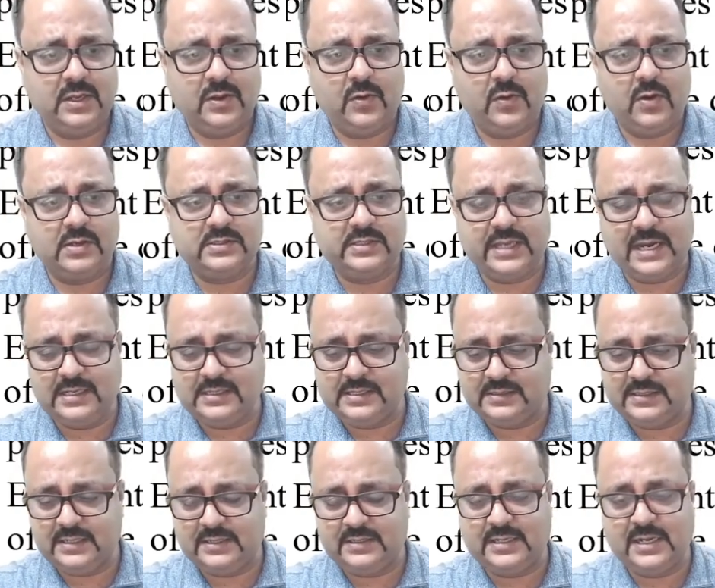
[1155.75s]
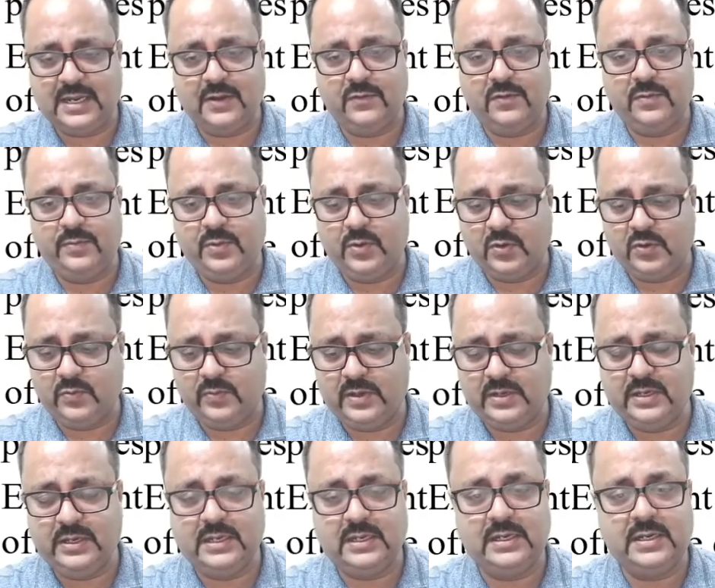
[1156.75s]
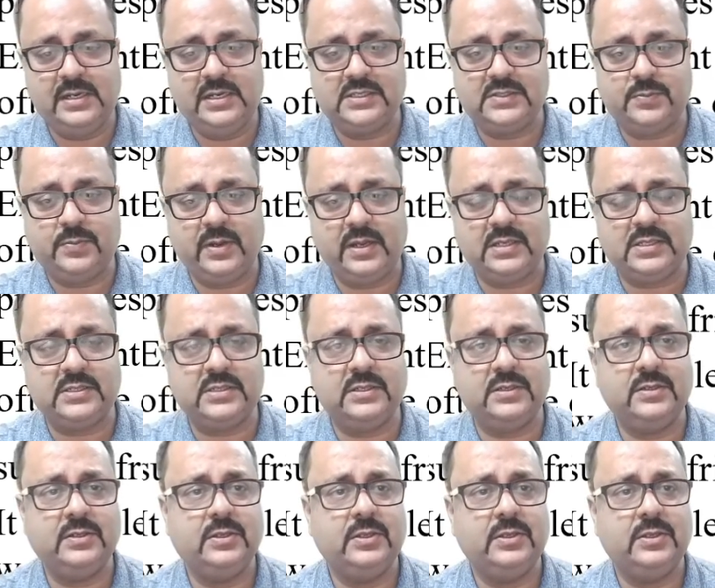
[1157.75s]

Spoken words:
Oxides, etc. will be automatically dispersed.